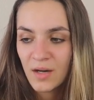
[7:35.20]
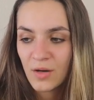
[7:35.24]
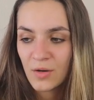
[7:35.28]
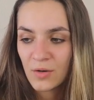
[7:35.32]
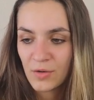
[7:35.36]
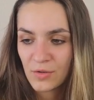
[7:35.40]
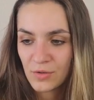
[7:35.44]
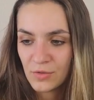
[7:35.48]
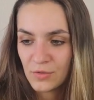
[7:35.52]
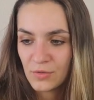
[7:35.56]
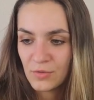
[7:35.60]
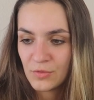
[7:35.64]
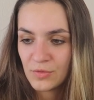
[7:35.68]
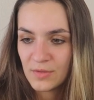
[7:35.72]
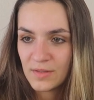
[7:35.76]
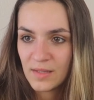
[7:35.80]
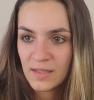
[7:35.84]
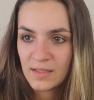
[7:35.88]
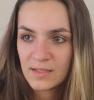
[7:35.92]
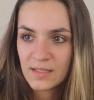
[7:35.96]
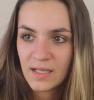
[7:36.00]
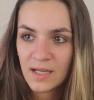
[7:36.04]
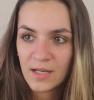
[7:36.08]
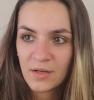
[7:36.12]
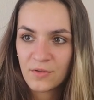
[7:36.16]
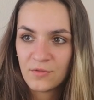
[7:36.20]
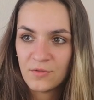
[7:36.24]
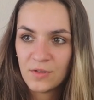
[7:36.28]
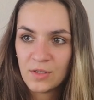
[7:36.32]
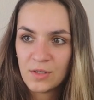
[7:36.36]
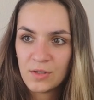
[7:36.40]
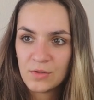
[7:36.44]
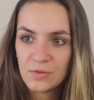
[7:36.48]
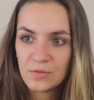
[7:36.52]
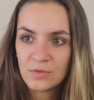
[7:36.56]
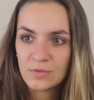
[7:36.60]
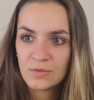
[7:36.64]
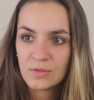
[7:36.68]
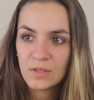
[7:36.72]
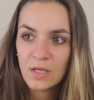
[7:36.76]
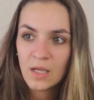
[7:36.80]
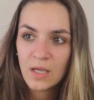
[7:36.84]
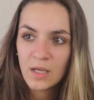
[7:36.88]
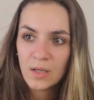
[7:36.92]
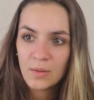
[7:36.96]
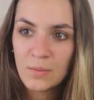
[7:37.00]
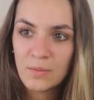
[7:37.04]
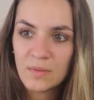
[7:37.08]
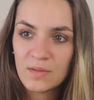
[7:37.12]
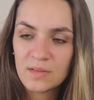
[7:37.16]
or you know, that kind of videos
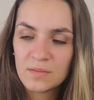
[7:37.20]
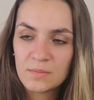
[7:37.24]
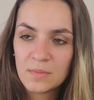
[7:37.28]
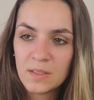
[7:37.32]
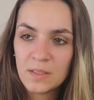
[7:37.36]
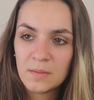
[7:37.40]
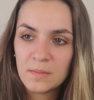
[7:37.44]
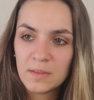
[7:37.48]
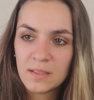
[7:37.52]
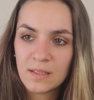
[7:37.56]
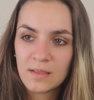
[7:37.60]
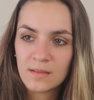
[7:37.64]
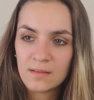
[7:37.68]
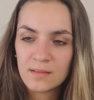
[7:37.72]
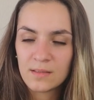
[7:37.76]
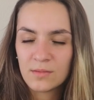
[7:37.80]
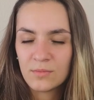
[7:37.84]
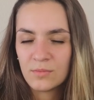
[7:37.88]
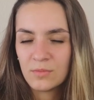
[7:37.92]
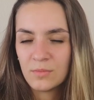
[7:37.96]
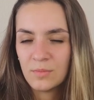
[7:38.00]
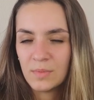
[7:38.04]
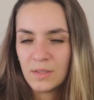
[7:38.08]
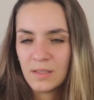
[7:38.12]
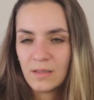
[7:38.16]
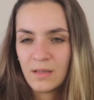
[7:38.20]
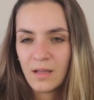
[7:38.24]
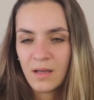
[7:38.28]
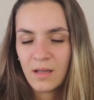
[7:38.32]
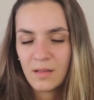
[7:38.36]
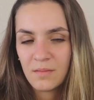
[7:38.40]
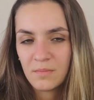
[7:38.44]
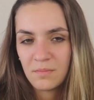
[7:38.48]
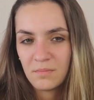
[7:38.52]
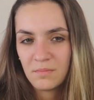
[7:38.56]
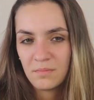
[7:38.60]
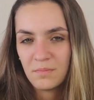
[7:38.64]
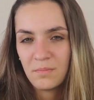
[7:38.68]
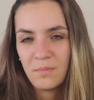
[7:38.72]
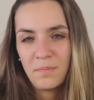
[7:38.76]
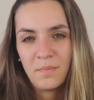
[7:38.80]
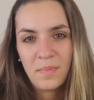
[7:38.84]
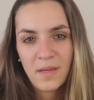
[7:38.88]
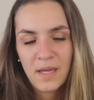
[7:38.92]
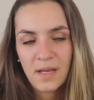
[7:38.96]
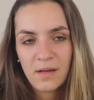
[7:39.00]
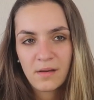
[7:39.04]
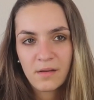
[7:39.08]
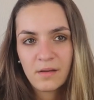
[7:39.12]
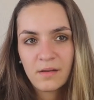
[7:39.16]
with me, because it would be a lot
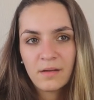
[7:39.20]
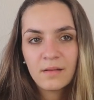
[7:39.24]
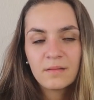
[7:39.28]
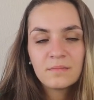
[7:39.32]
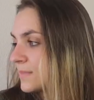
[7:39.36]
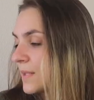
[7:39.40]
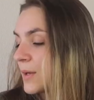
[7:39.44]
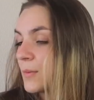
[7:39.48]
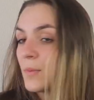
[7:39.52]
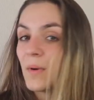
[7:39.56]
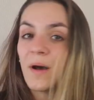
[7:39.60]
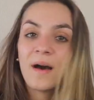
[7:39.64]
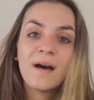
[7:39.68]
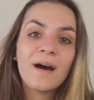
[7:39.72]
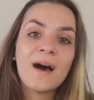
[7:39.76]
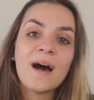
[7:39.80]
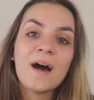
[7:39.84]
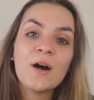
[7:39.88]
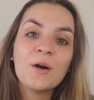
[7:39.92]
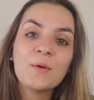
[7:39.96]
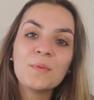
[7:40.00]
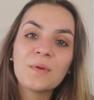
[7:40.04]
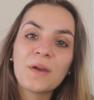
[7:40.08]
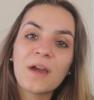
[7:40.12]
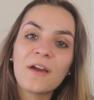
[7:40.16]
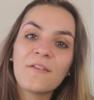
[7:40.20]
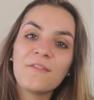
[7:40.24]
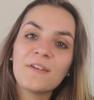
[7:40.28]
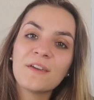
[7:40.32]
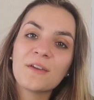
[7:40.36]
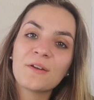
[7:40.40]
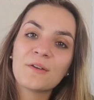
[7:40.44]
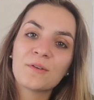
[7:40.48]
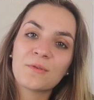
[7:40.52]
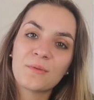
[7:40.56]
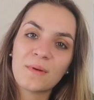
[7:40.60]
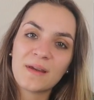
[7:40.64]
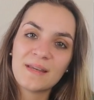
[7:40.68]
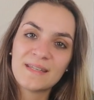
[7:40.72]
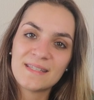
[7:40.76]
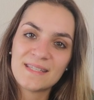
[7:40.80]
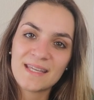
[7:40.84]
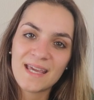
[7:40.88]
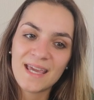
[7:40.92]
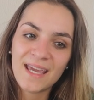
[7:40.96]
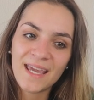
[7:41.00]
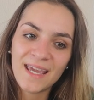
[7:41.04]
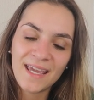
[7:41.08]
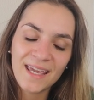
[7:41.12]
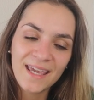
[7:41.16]
better. Well, I hope you're having a great
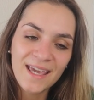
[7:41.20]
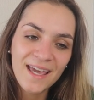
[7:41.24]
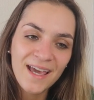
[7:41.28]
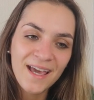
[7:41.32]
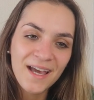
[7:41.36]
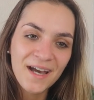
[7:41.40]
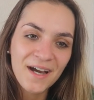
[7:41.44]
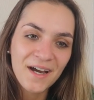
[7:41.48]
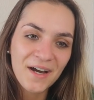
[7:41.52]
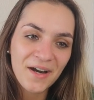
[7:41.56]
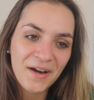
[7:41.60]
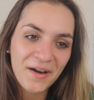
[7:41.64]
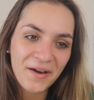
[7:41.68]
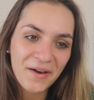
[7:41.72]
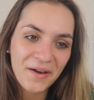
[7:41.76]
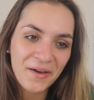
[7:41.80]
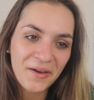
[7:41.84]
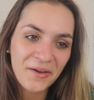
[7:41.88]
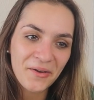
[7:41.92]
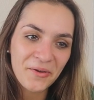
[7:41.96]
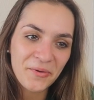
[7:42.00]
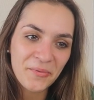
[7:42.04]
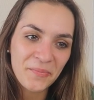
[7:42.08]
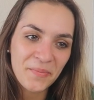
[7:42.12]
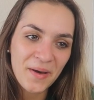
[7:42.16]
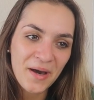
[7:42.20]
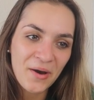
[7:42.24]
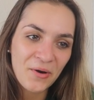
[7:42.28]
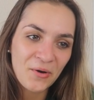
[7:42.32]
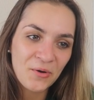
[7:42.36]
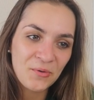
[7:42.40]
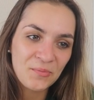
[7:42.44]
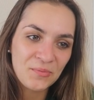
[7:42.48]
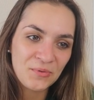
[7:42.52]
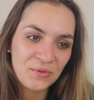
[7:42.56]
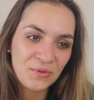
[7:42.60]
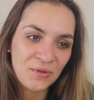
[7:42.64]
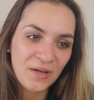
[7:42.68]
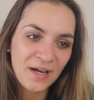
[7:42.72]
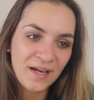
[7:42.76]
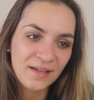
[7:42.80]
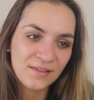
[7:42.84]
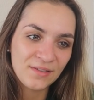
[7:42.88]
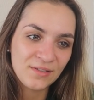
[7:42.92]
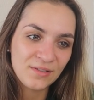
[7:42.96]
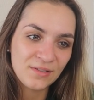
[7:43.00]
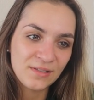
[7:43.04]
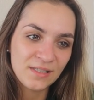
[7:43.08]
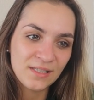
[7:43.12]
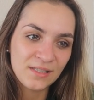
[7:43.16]
day. I hope you
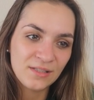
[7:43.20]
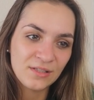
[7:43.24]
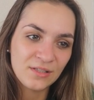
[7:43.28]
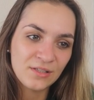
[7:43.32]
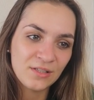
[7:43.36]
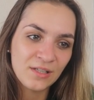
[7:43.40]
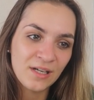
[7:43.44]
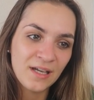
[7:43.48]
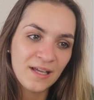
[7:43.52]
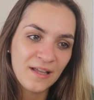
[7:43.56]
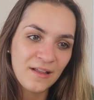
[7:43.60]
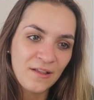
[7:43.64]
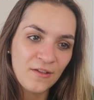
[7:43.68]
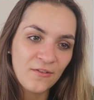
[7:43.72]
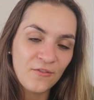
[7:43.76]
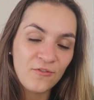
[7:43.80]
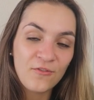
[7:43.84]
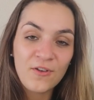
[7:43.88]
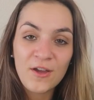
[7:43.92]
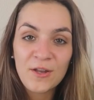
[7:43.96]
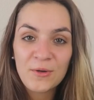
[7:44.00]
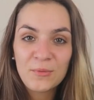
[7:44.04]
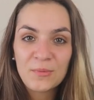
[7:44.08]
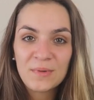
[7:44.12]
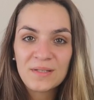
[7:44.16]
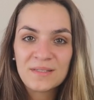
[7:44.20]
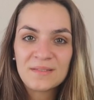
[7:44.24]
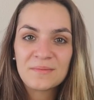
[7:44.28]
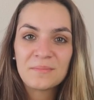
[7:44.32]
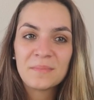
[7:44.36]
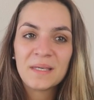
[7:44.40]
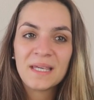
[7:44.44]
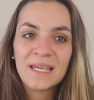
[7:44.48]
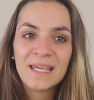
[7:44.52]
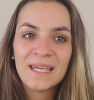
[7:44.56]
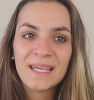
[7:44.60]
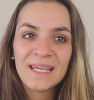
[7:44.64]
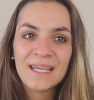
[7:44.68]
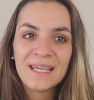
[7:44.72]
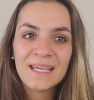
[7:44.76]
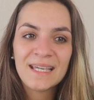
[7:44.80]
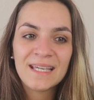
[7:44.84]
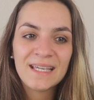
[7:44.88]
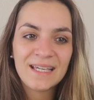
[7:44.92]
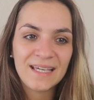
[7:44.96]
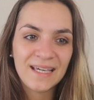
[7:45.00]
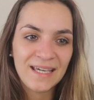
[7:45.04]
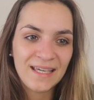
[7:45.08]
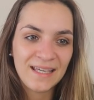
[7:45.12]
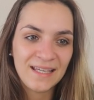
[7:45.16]
had a little fun with me,
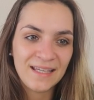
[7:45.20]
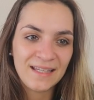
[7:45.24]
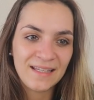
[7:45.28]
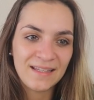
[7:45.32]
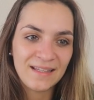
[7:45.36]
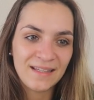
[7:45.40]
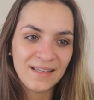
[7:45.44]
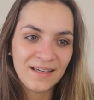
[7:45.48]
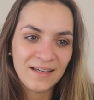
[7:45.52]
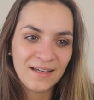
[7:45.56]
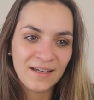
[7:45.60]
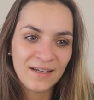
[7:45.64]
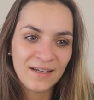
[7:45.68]
and